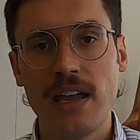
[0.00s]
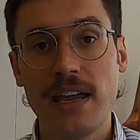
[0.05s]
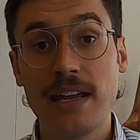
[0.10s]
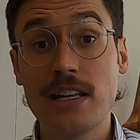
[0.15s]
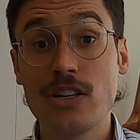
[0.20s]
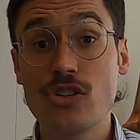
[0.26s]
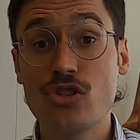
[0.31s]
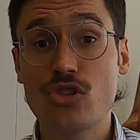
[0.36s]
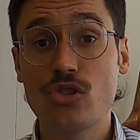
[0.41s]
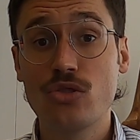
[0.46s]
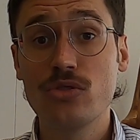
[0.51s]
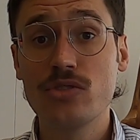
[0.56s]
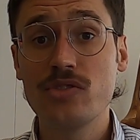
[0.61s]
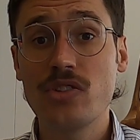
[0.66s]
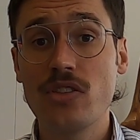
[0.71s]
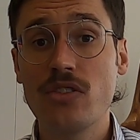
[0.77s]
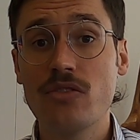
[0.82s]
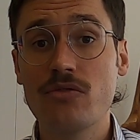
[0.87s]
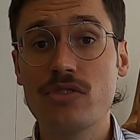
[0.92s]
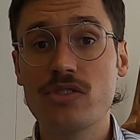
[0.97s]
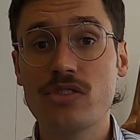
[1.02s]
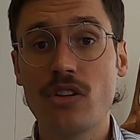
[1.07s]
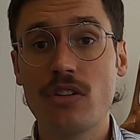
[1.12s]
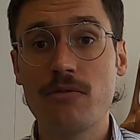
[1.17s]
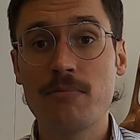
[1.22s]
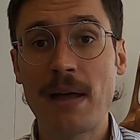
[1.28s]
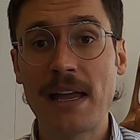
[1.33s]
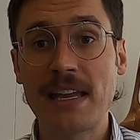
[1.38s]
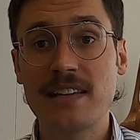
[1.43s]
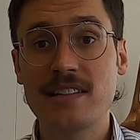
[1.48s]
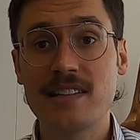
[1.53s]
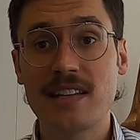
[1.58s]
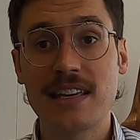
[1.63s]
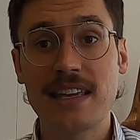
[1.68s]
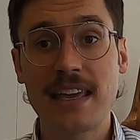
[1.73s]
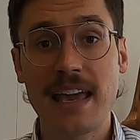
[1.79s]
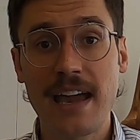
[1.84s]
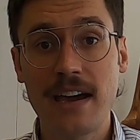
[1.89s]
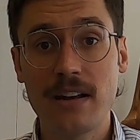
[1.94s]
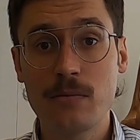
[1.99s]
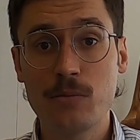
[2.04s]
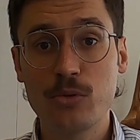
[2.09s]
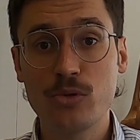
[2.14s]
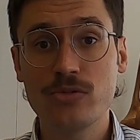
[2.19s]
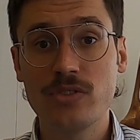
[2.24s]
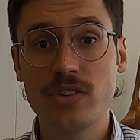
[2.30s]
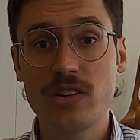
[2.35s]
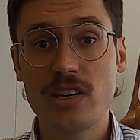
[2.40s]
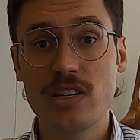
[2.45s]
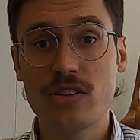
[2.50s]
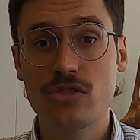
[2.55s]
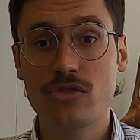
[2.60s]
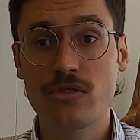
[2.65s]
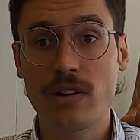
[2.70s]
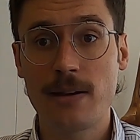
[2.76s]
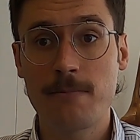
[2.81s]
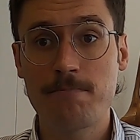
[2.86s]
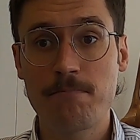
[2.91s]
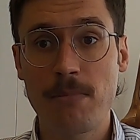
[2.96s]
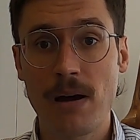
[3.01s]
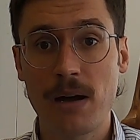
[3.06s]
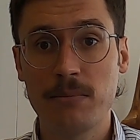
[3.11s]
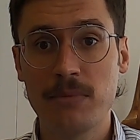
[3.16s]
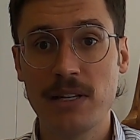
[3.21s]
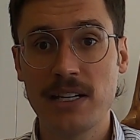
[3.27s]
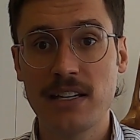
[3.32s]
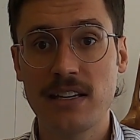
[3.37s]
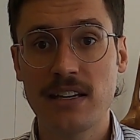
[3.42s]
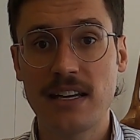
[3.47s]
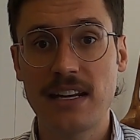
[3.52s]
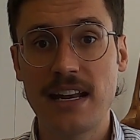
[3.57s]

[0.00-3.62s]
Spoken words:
It ensures that the Reserve Bank is accountable to the Australian public